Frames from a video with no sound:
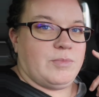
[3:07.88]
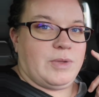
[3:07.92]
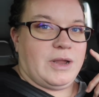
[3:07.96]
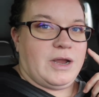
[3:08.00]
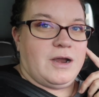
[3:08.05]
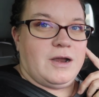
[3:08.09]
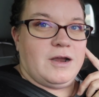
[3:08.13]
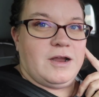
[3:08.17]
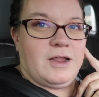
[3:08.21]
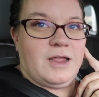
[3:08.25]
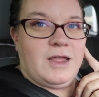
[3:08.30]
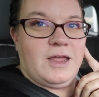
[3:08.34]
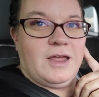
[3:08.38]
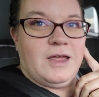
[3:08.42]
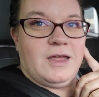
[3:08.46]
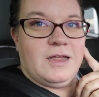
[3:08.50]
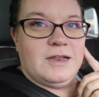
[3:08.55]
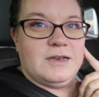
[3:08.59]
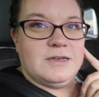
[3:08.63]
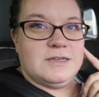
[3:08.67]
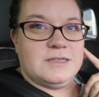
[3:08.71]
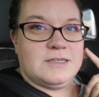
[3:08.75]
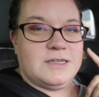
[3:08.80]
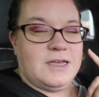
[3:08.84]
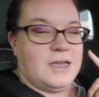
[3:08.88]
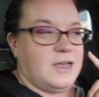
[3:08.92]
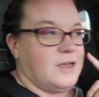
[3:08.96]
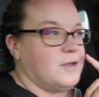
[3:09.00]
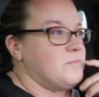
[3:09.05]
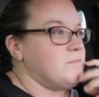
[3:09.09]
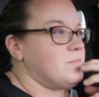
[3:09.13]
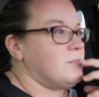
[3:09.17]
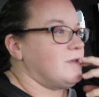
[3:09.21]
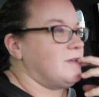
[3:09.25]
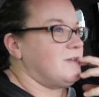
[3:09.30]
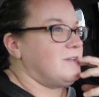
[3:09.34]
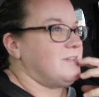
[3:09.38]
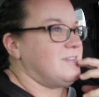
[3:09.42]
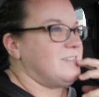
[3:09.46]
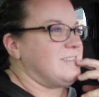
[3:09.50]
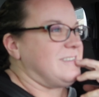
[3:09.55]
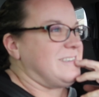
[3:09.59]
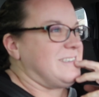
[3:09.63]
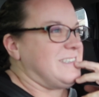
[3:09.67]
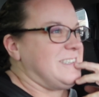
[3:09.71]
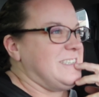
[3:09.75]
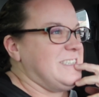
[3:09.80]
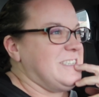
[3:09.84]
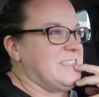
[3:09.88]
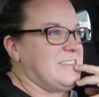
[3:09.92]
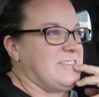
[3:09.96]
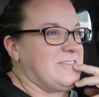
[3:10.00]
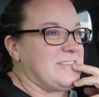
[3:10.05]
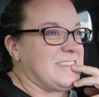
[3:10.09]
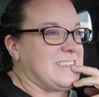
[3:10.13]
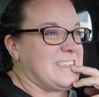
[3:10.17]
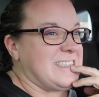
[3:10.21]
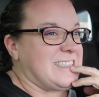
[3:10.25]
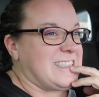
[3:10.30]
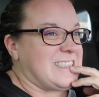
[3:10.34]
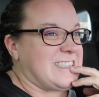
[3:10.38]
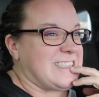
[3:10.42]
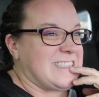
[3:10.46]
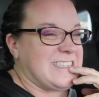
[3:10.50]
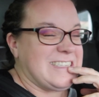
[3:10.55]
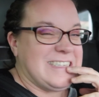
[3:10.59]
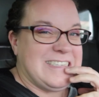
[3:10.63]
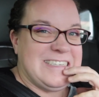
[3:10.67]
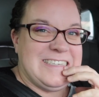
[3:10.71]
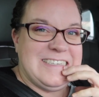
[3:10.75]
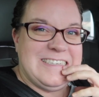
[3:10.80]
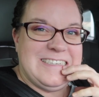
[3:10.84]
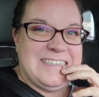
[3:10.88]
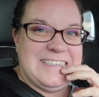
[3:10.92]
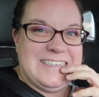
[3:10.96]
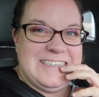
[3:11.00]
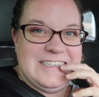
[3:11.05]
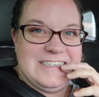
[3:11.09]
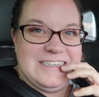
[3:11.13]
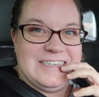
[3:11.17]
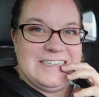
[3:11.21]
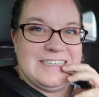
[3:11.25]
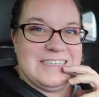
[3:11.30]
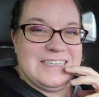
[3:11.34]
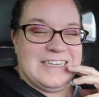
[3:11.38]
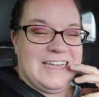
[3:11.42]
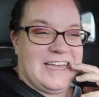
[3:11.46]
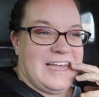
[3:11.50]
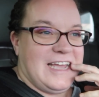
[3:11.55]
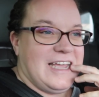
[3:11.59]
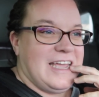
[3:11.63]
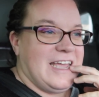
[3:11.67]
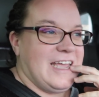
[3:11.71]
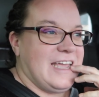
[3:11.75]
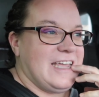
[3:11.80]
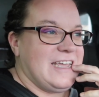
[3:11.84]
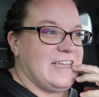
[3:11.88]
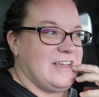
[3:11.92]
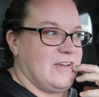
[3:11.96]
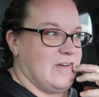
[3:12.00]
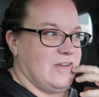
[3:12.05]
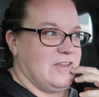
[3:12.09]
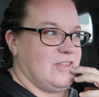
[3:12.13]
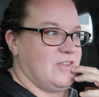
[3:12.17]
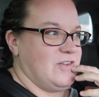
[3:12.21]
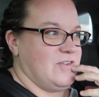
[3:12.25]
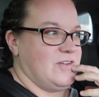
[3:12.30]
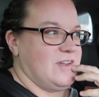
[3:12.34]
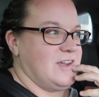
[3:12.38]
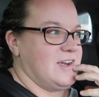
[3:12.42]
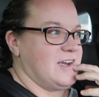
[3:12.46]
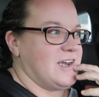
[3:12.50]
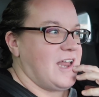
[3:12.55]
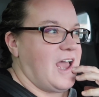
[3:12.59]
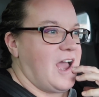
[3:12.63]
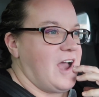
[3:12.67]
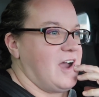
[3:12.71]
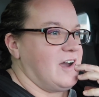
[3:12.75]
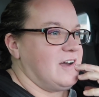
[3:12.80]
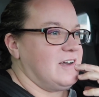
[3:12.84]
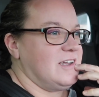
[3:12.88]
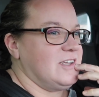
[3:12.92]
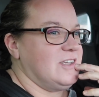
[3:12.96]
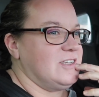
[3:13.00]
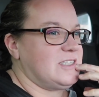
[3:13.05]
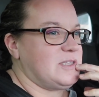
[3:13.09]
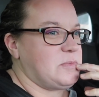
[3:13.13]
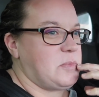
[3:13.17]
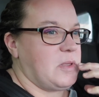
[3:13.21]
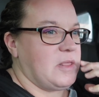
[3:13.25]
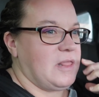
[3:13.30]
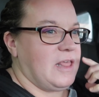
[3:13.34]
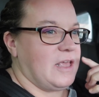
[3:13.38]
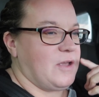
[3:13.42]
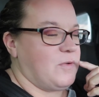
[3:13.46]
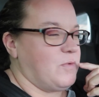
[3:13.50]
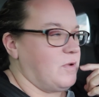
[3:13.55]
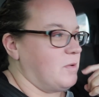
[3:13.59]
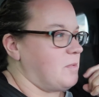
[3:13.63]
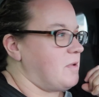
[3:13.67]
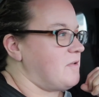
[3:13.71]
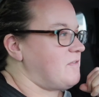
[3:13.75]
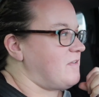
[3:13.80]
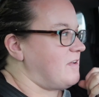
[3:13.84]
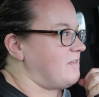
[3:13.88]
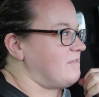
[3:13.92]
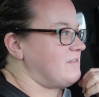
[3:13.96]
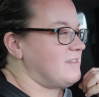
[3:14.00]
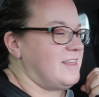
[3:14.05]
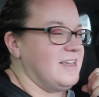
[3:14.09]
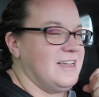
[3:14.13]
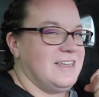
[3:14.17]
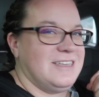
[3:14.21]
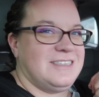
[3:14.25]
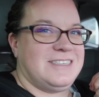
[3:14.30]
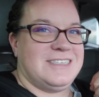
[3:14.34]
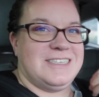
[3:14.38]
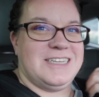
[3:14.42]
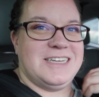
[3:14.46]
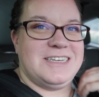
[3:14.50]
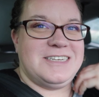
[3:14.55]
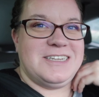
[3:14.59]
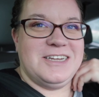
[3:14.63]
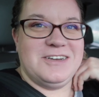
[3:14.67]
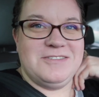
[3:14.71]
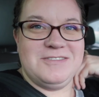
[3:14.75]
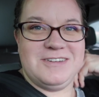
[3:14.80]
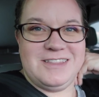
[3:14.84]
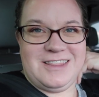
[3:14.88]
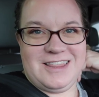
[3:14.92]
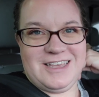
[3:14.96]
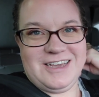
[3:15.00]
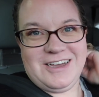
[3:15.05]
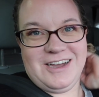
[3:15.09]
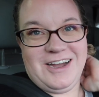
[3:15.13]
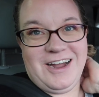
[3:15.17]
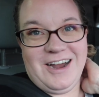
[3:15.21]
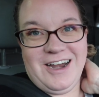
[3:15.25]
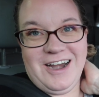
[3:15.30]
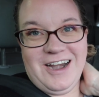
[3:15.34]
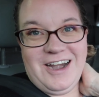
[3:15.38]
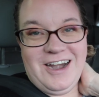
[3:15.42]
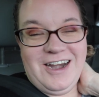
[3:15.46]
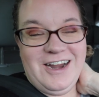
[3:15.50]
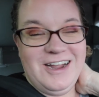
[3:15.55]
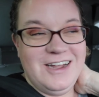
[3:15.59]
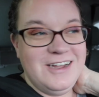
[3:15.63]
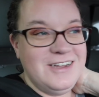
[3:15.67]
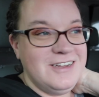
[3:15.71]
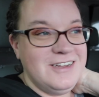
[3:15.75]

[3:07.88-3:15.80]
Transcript: Bear, and nervous. I hate going through here now. It used to be like one of my favorite things to do with the car.